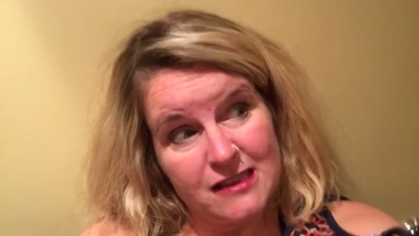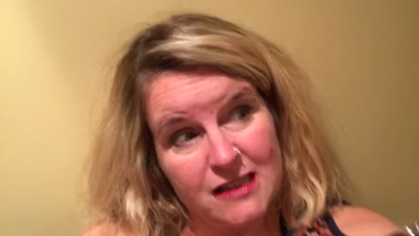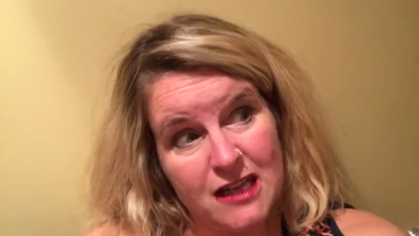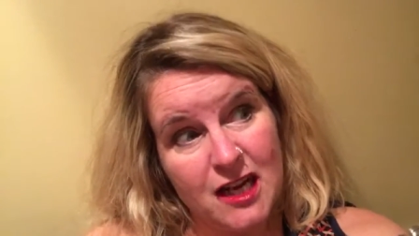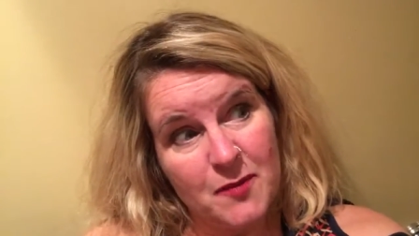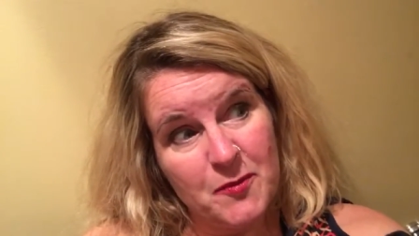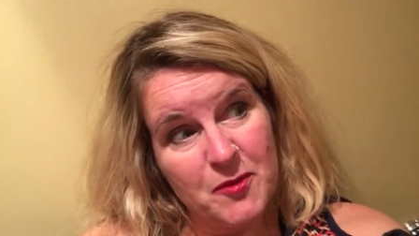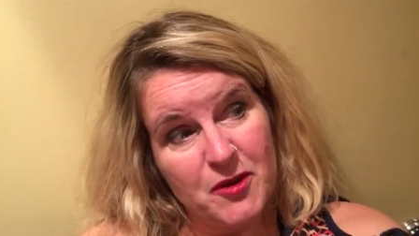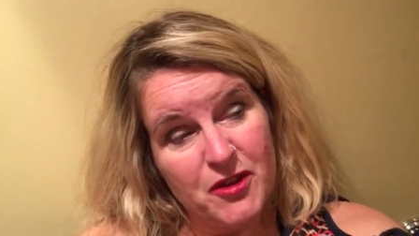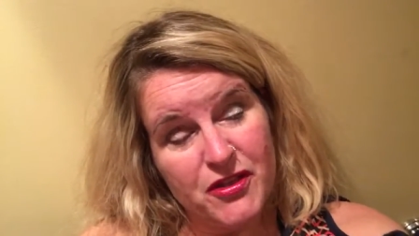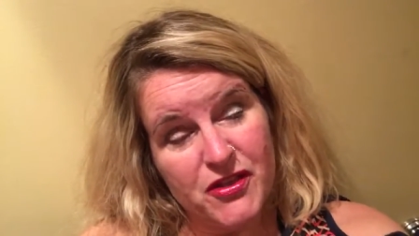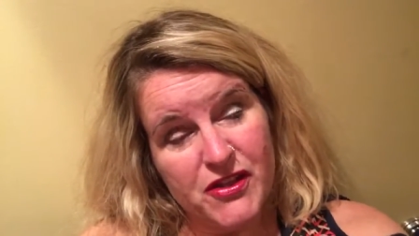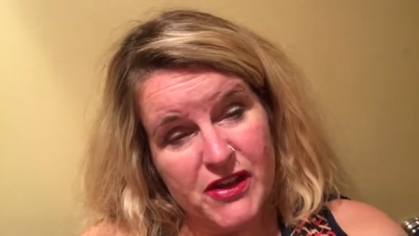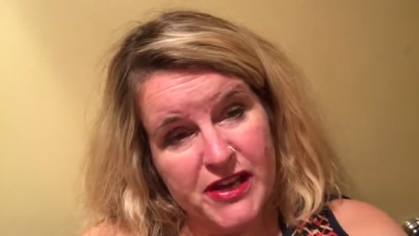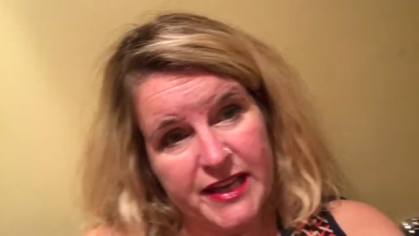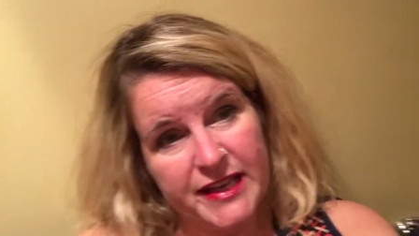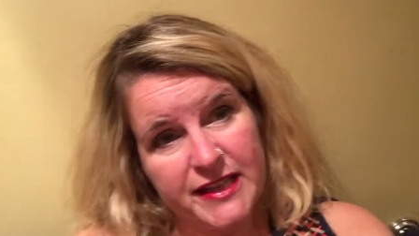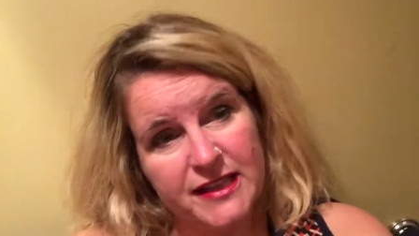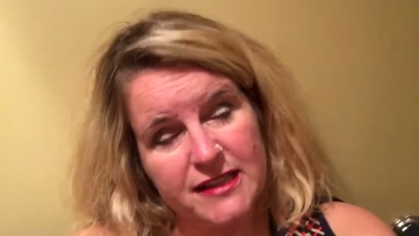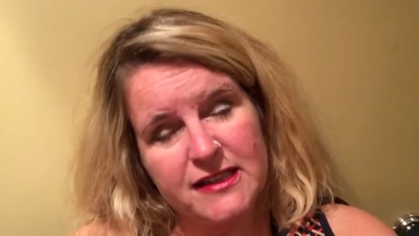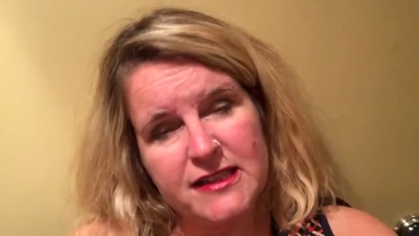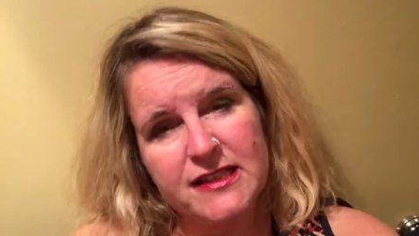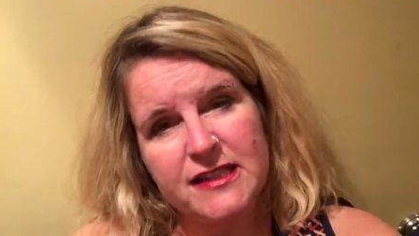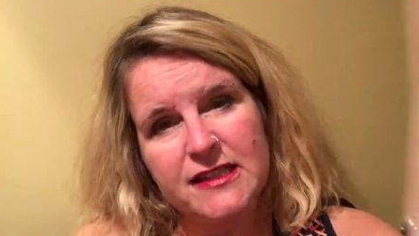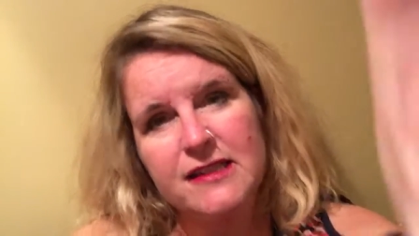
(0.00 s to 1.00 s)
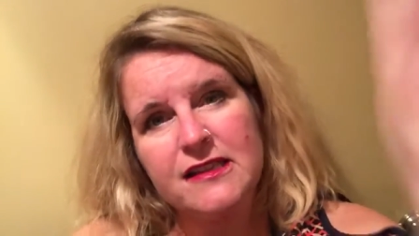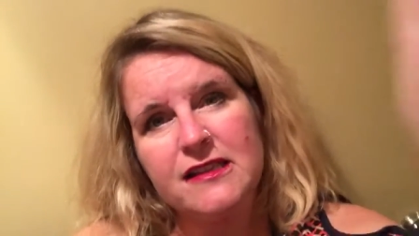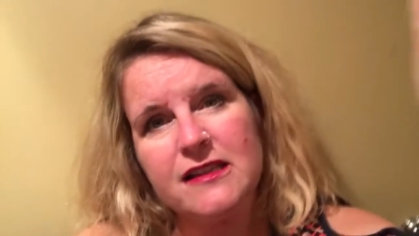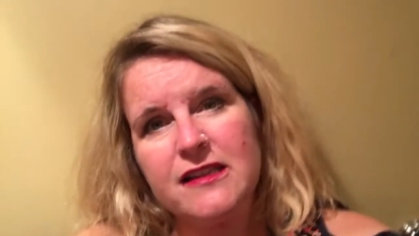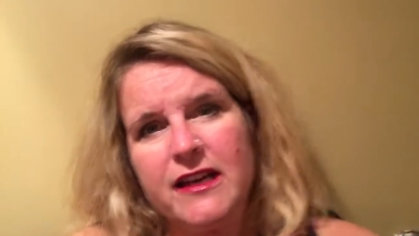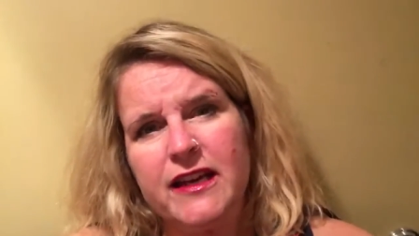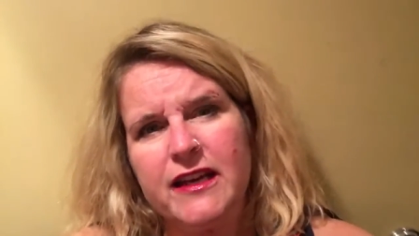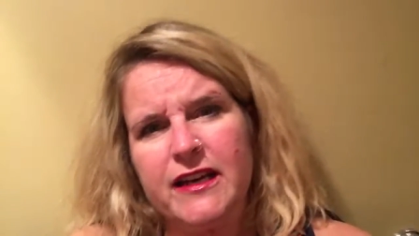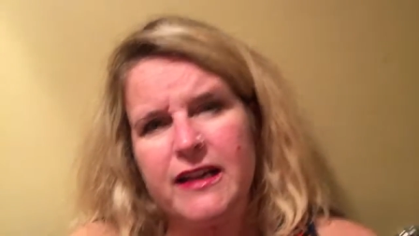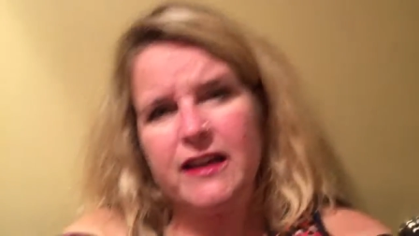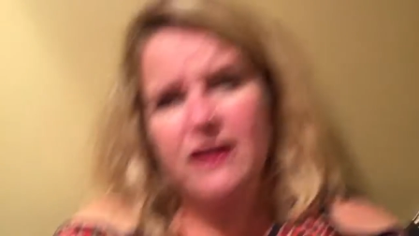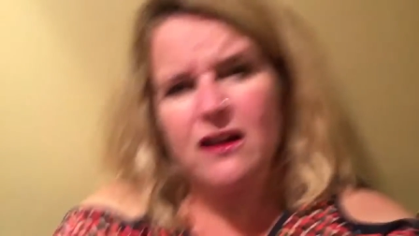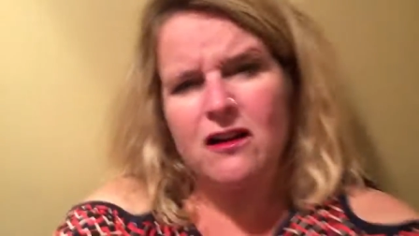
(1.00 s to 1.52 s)
couple things,
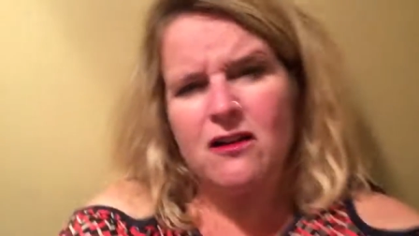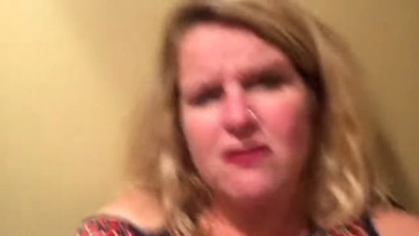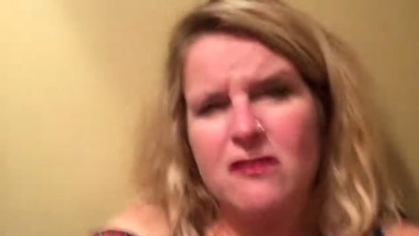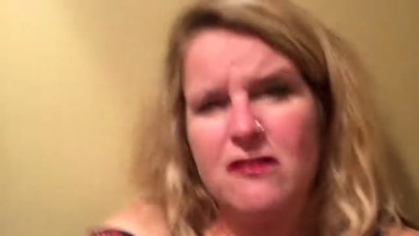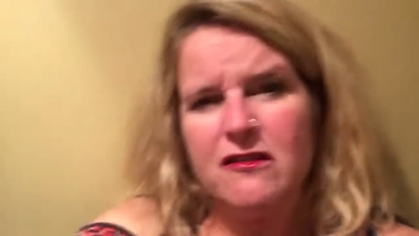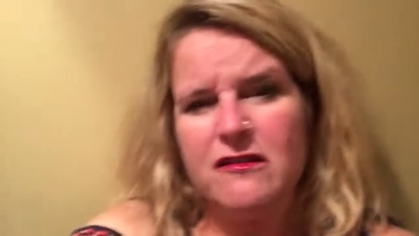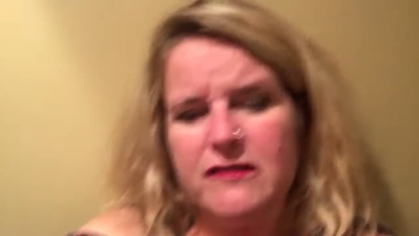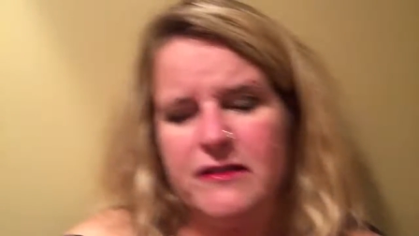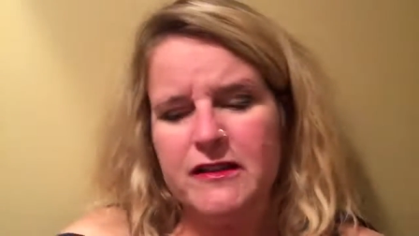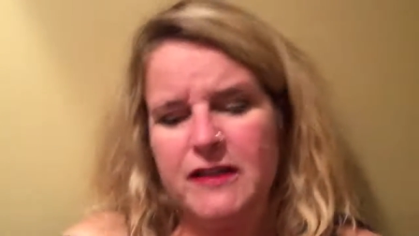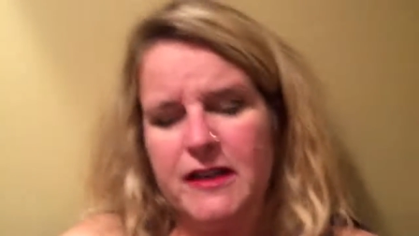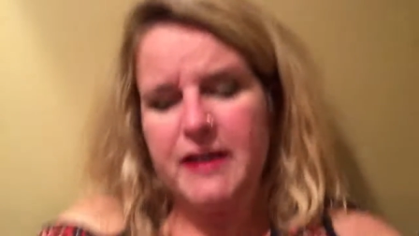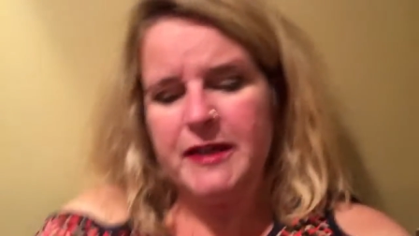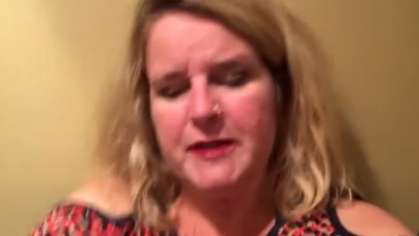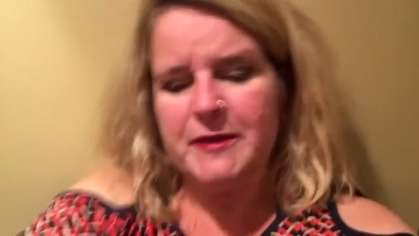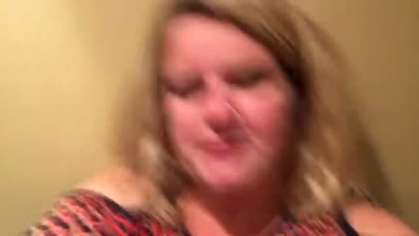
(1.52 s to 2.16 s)
and it all